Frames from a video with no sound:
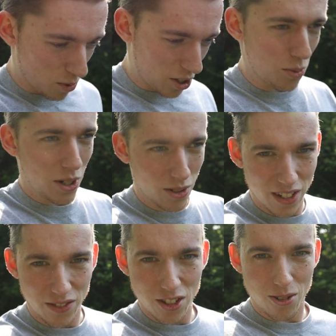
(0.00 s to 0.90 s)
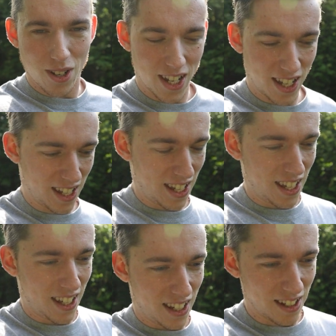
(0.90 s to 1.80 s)
what I will give you
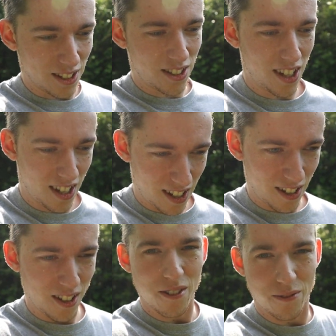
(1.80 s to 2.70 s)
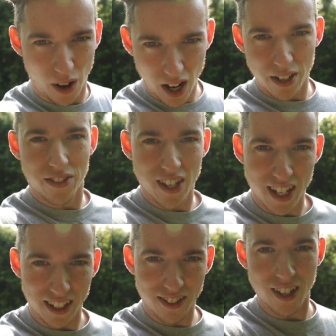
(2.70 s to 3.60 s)
is 5
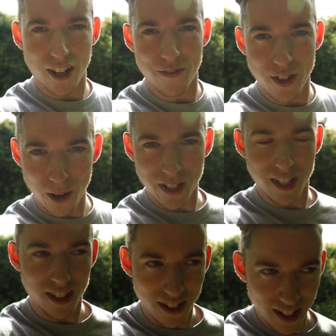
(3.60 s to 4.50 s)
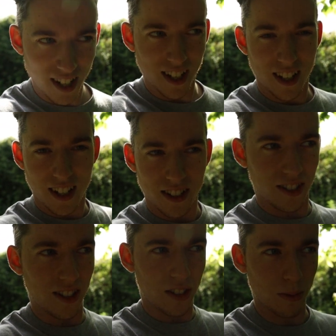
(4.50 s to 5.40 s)
things that I've noticed
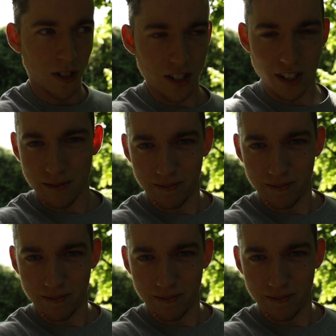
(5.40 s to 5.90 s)
since switching.